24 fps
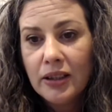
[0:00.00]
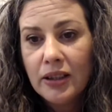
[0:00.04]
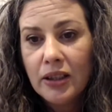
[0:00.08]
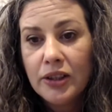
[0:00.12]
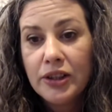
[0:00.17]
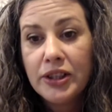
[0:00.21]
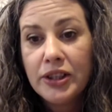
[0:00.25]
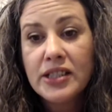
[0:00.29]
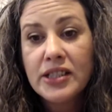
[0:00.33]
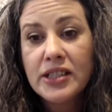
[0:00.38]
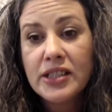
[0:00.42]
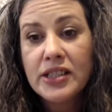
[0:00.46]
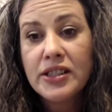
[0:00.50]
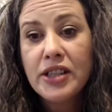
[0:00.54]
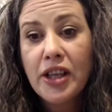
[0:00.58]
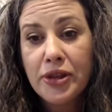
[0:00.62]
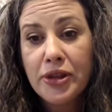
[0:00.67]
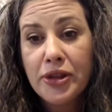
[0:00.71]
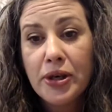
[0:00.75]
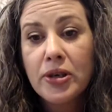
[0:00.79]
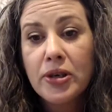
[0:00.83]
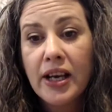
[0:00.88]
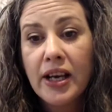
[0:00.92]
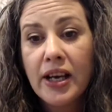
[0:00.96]
This is the
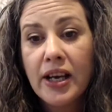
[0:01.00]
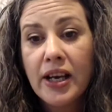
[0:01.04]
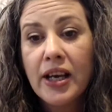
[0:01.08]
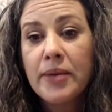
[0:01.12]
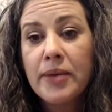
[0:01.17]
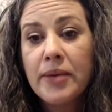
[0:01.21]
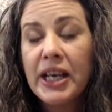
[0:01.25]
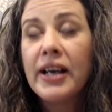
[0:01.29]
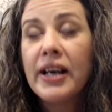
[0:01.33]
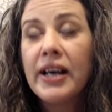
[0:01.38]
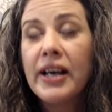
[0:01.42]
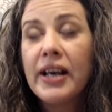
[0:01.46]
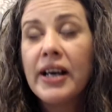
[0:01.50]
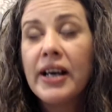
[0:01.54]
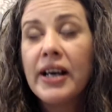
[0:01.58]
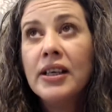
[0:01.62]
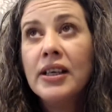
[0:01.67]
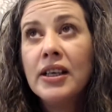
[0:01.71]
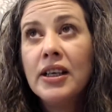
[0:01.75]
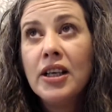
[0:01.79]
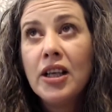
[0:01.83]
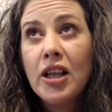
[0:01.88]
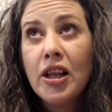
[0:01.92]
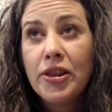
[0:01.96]
third time, yeah.
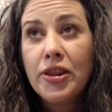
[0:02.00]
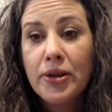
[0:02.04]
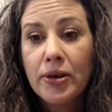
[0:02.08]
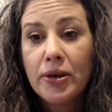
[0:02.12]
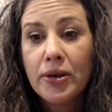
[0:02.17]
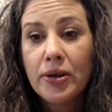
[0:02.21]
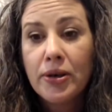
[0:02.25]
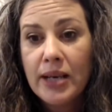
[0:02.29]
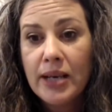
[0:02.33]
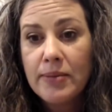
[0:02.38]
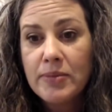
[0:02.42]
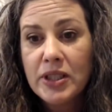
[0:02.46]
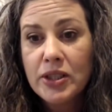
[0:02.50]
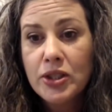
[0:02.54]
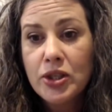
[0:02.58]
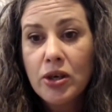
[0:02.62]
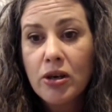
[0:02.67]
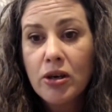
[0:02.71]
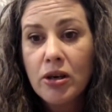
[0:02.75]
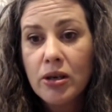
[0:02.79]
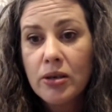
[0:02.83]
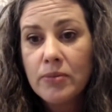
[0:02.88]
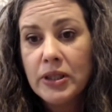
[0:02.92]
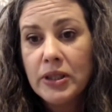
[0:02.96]
Third time's a
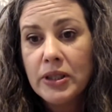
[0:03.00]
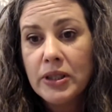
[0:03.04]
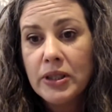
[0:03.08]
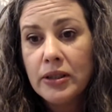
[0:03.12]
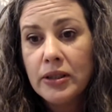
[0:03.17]
charm.